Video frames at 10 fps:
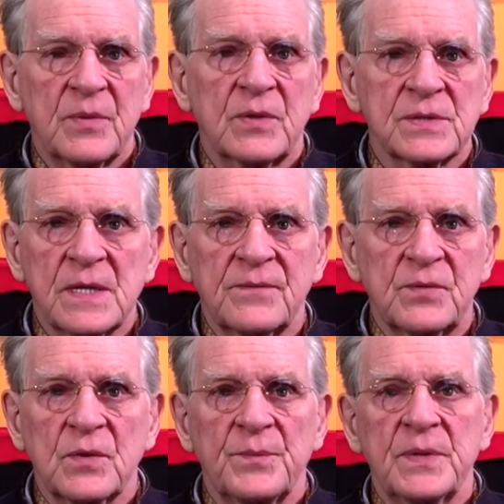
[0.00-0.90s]
because
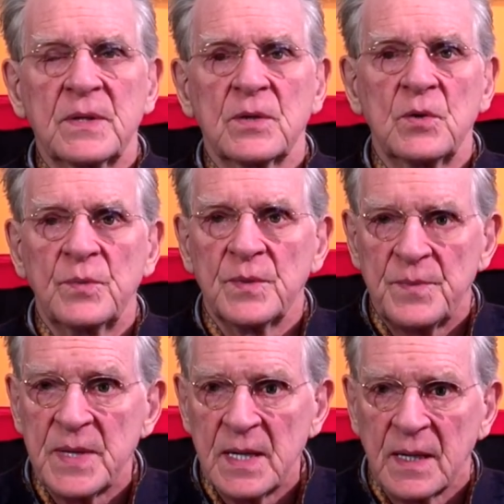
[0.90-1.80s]
after all, being a
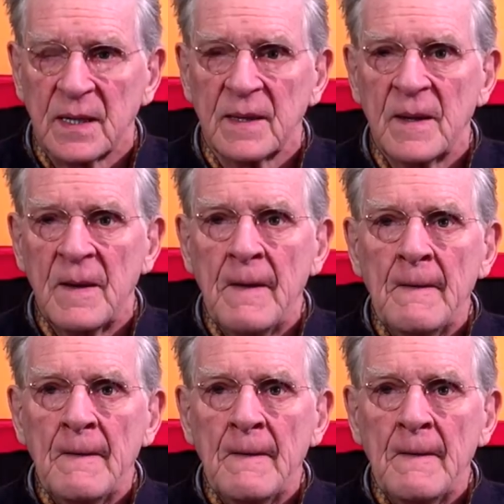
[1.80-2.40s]
human being